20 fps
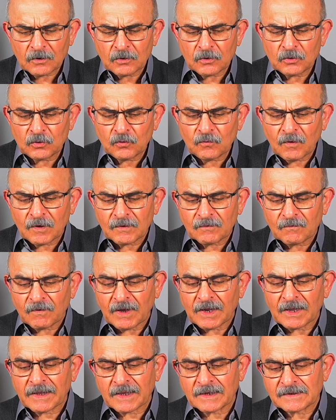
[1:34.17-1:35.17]
you want
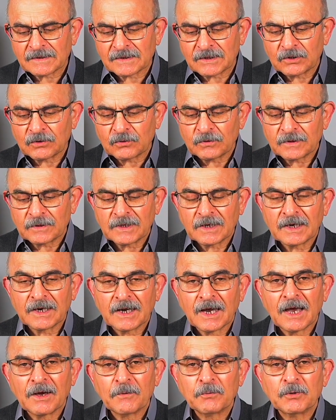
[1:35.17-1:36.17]
wealth and security and
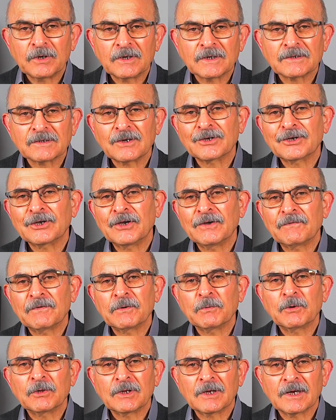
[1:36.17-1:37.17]
happiness like
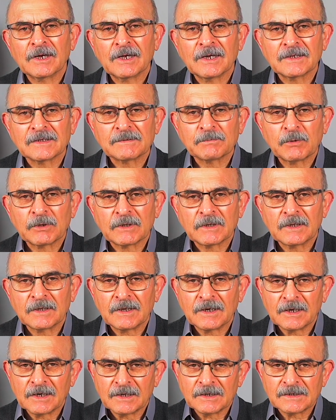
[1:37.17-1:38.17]
everybody else, but the
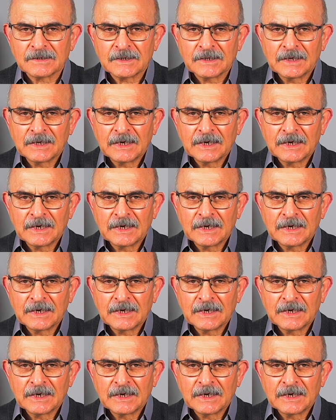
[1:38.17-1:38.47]
thing is